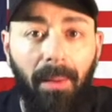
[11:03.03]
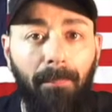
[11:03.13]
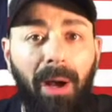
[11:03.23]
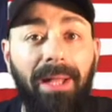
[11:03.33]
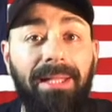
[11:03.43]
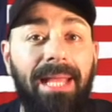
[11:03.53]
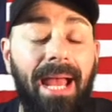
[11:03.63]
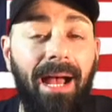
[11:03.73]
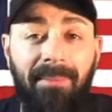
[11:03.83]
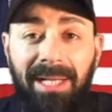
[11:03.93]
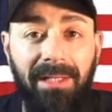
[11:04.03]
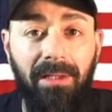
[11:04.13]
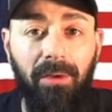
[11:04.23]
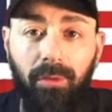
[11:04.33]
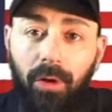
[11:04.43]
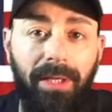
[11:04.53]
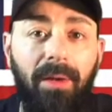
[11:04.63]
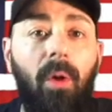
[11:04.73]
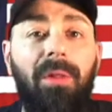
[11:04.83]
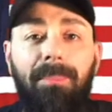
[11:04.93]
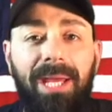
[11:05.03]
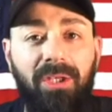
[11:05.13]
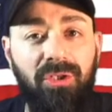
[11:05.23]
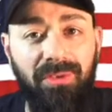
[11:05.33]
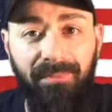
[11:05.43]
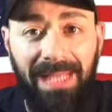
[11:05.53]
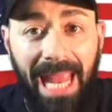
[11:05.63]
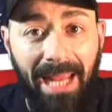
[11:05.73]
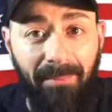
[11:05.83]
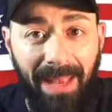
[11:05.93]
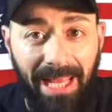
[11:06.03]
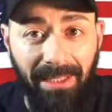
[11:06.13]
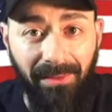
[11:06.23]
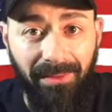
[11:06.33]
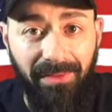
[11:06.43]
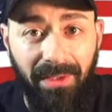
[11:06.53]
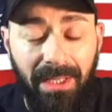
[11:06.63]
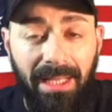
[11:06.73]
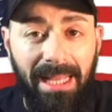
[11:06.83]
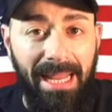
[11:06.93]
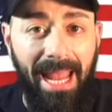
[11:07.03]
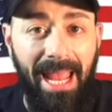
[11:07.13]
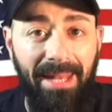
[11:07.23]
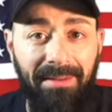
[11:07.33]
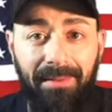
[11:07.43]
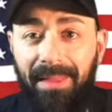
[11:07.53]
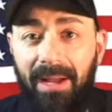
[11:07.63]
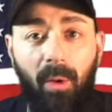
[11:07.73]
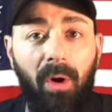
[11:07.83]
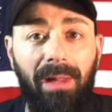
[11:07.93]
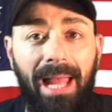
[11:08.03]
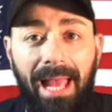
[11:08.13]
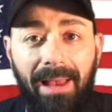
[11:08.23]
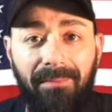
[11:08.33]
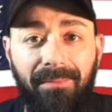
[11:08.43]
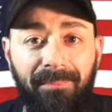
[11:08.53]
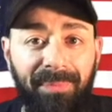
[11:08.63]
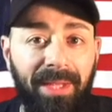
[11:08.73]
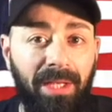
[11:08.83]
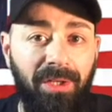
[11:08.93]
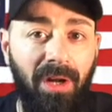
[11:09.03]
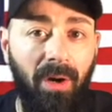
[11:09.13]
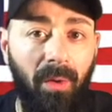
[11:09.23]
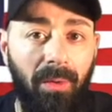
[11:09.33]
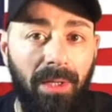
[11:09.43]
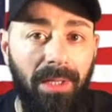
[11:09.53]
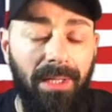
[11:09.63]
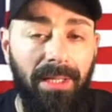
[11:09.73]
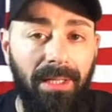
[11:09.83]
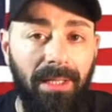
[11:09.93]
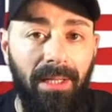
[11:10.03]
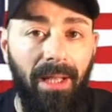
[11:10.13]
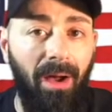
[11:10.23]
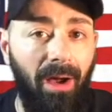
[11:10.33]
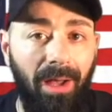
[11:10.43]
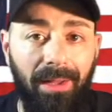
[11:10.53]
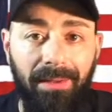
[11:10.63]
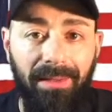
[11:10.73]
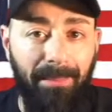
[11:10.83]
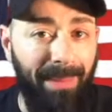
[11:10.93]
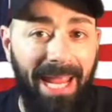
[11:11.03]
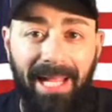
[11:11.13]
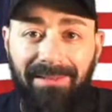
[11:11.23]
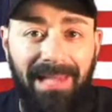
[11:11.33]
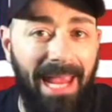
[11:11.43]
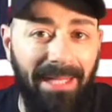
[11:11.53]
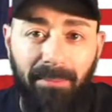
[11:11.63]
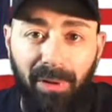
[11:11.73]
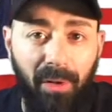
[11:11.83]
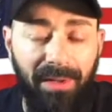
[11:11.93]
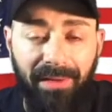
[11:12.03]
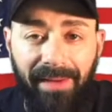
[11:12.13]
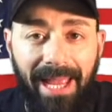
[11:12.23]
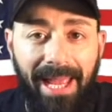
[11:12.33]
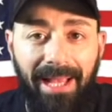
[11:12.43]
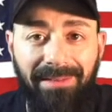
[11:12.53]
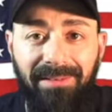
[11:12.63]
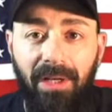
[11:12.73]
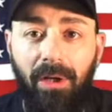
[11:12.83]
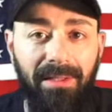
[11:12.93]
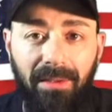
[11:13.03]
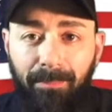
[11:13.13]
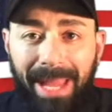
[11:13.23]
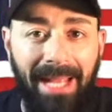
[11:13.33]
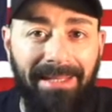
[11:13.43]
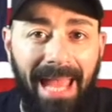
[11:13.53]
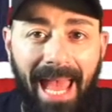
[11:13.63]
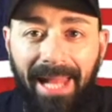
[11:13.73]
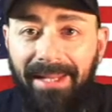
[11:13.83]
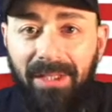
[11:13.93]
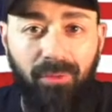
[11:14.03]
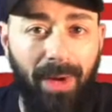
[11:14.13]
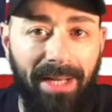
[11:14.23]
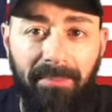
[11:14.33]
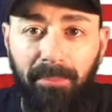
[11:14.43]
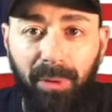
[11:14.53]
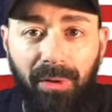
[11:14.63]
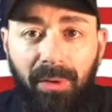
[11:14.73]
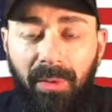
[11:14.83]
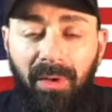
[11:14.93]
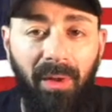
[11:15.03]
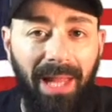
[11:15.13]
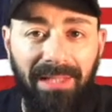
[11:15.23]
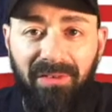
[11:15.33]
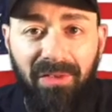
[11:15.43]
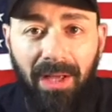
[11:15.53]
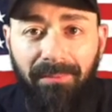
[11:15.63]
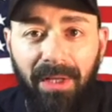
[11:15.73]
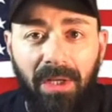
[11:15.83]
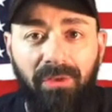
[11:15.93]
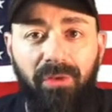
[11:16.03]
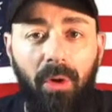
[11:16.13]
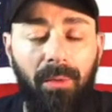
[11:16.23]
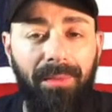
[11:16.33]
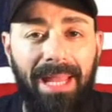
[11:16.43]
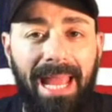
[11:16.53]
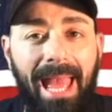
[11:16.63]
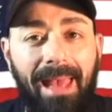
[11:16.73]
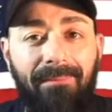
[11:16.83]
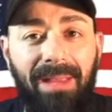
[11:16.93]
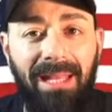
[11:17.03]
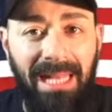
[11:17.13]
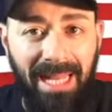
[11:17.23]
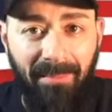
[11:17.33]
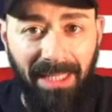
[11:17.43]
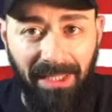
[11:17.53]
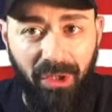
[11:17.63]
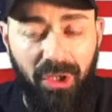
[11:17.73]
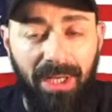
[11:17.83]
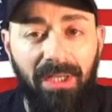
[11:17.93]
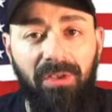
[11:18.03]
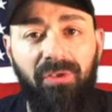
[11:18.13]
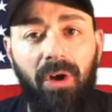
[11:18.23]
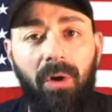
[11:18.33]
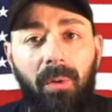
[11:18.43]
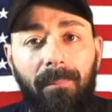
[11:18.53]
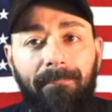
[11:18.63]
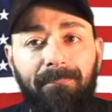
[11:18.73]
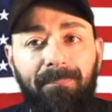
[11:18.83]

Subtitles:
But yeah, I mean, look at all the pictures of gangbangers, and they all have, you know, their pants hanging below their ass, bandanas, red and blue, and all that stuff. So they have an image. So